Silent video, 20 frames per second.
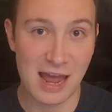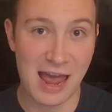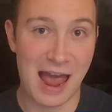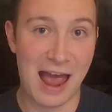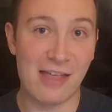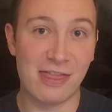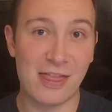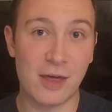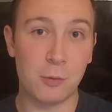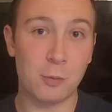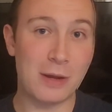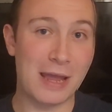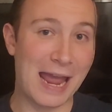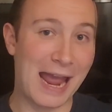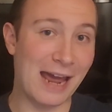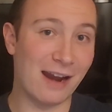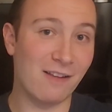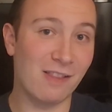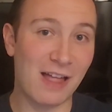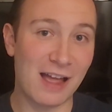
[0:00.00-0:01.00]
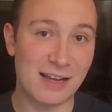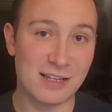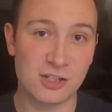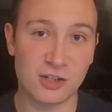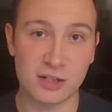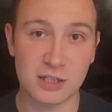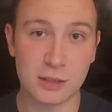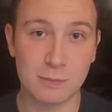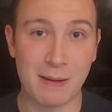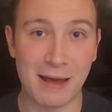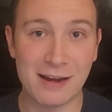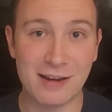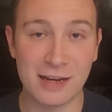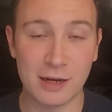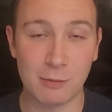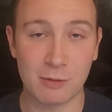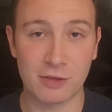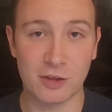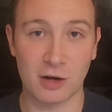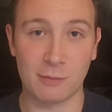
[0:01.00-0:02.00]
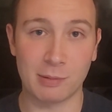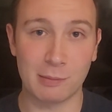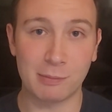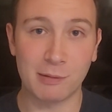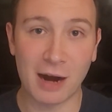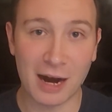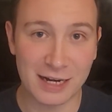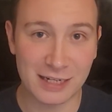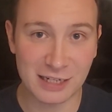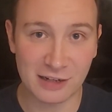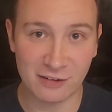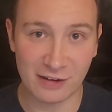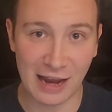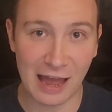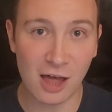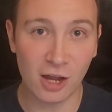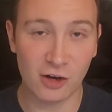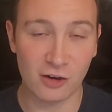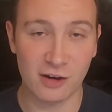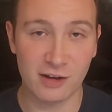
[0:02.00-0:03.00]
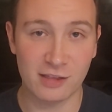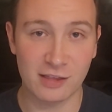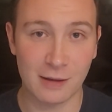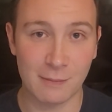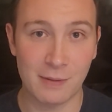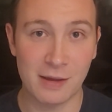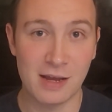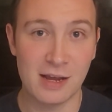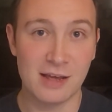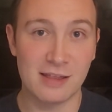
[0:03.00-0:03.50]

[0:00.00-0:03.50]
and then we analyze your spending with our proprietary algorithm